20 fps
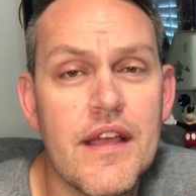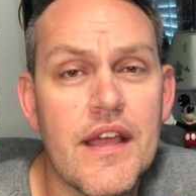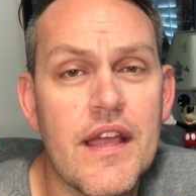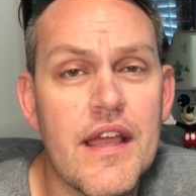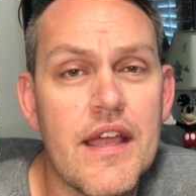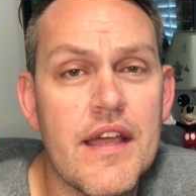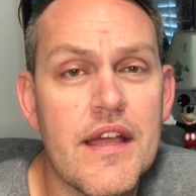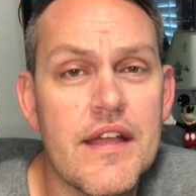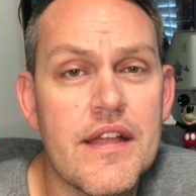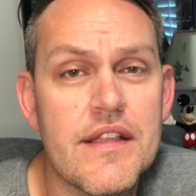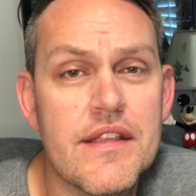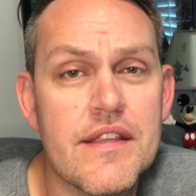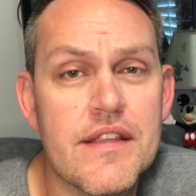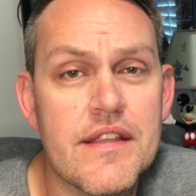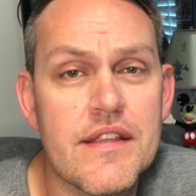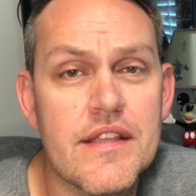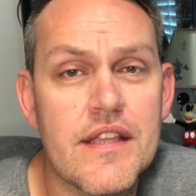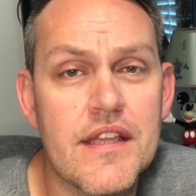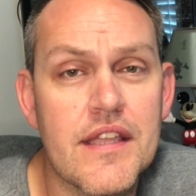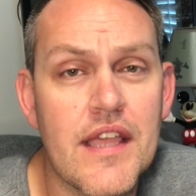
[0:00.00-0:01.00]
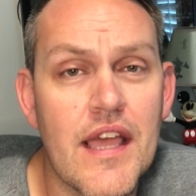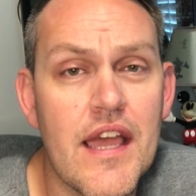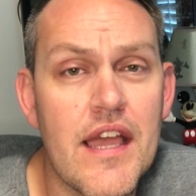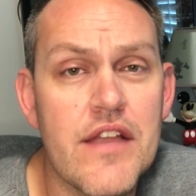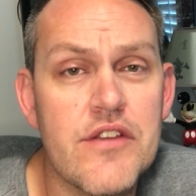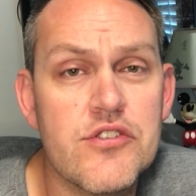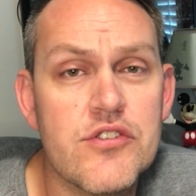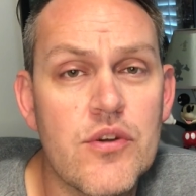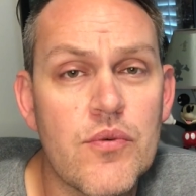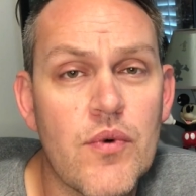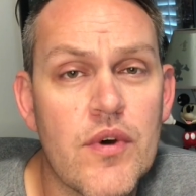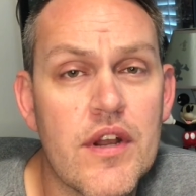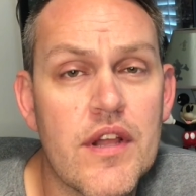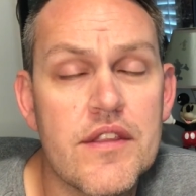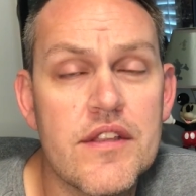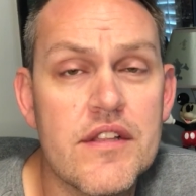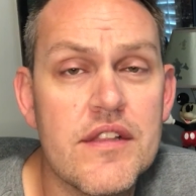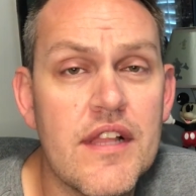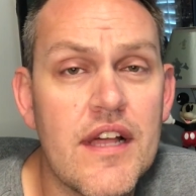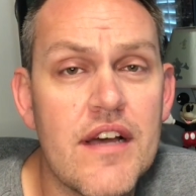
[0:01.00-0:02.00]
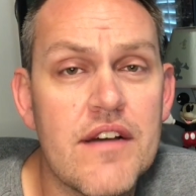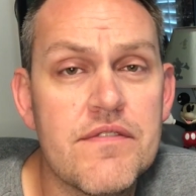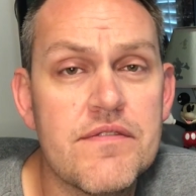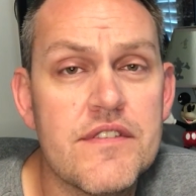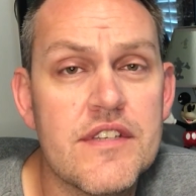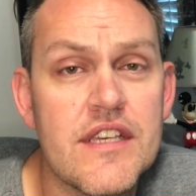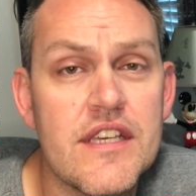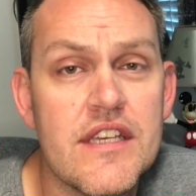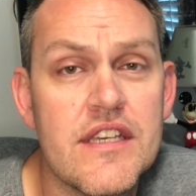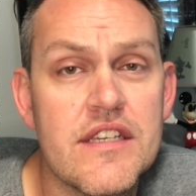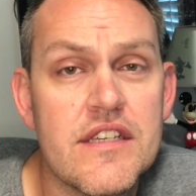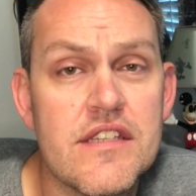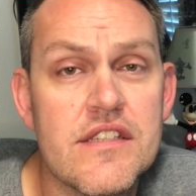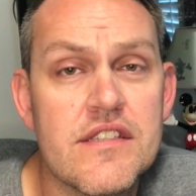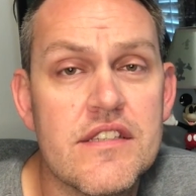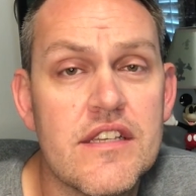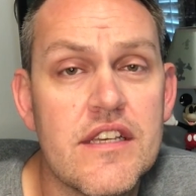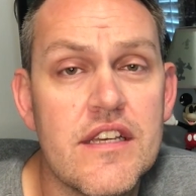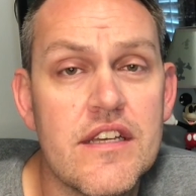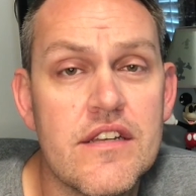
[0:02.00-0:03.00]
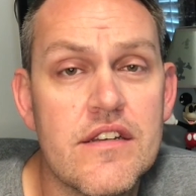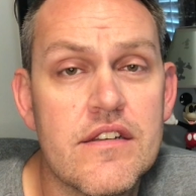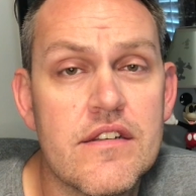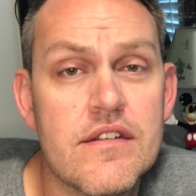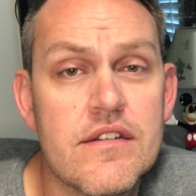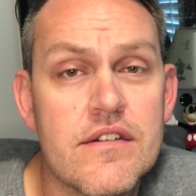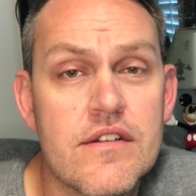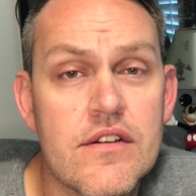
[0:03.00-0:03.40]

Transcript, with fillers: And the gauge, the one on the left is in